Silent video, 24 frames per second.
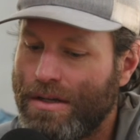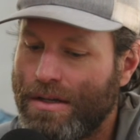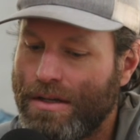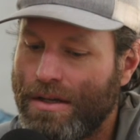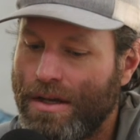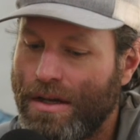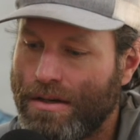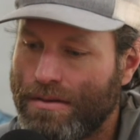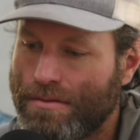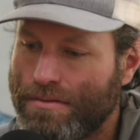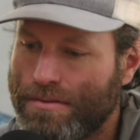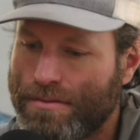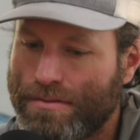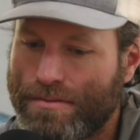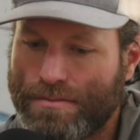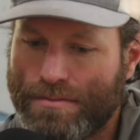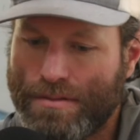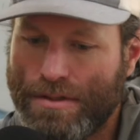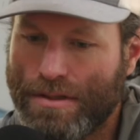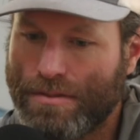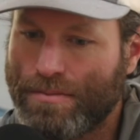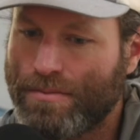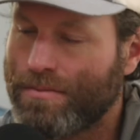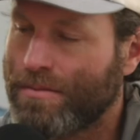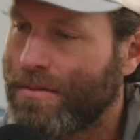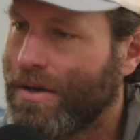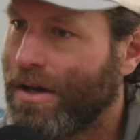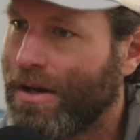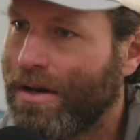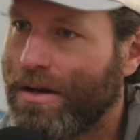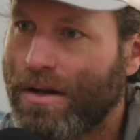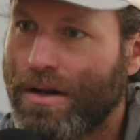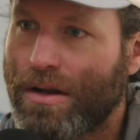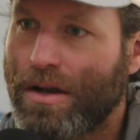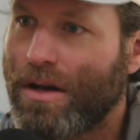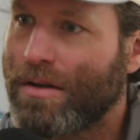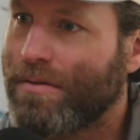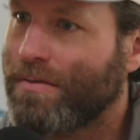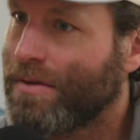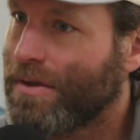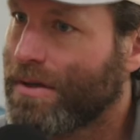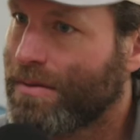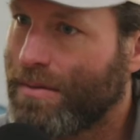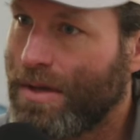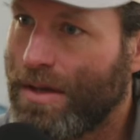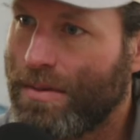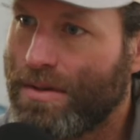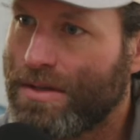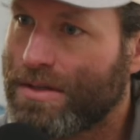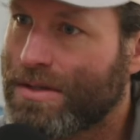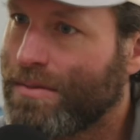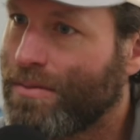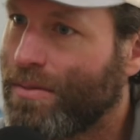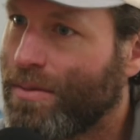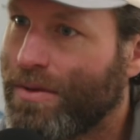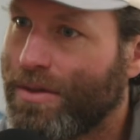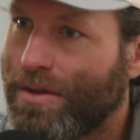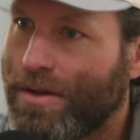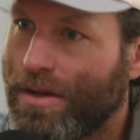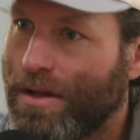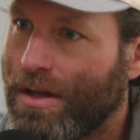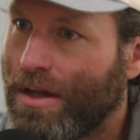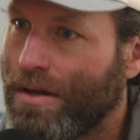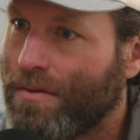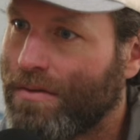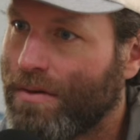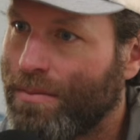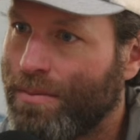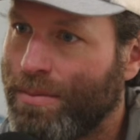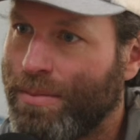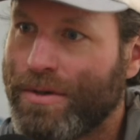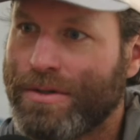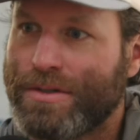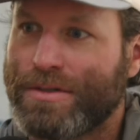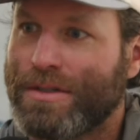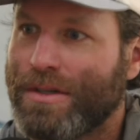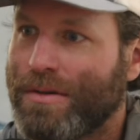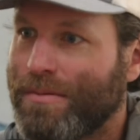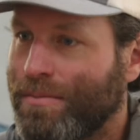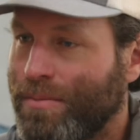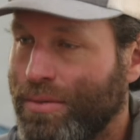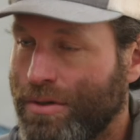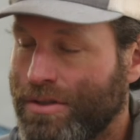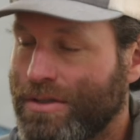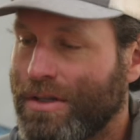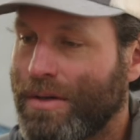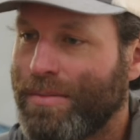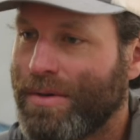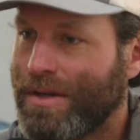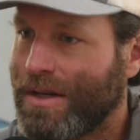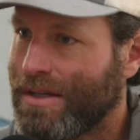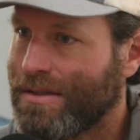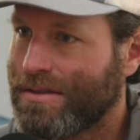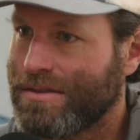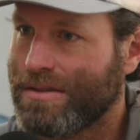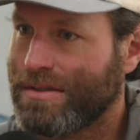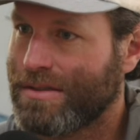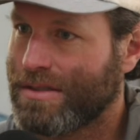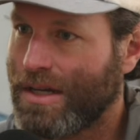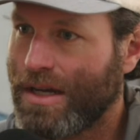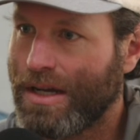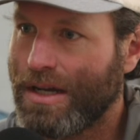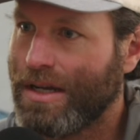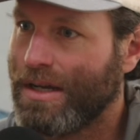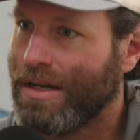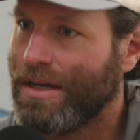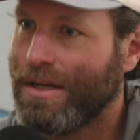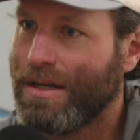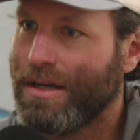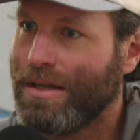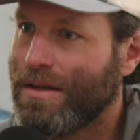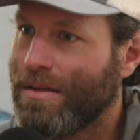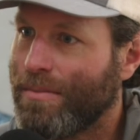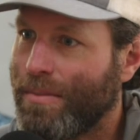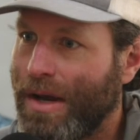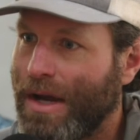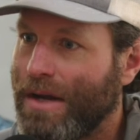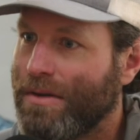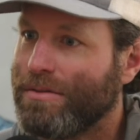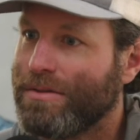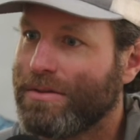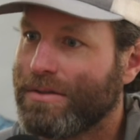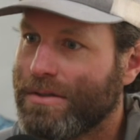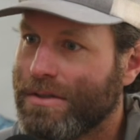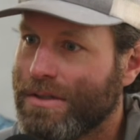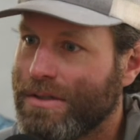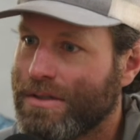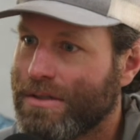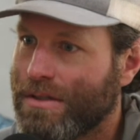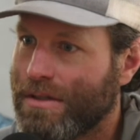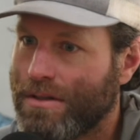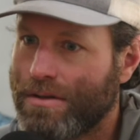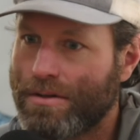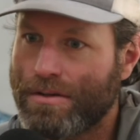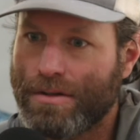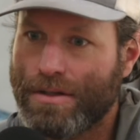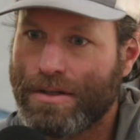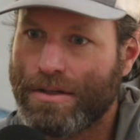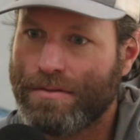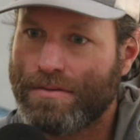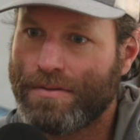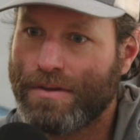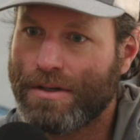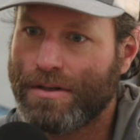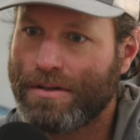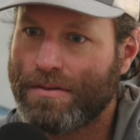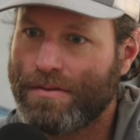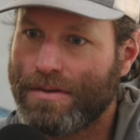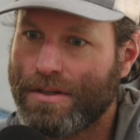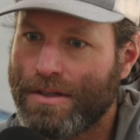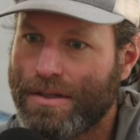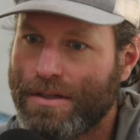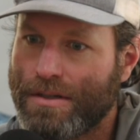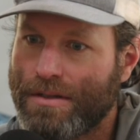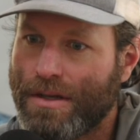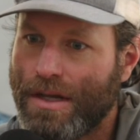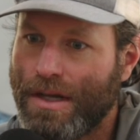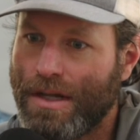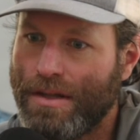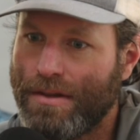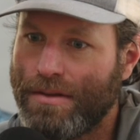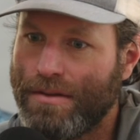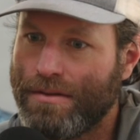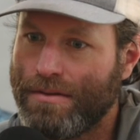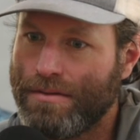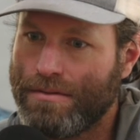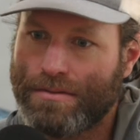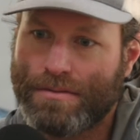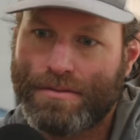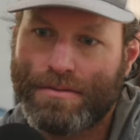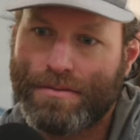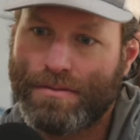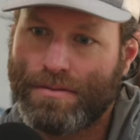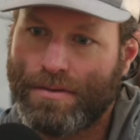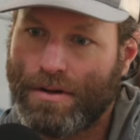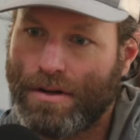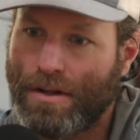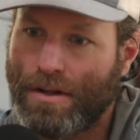have got into conflict maybe some point in their life, or pushed up against society and the boundaries, literally and figuratively. And for a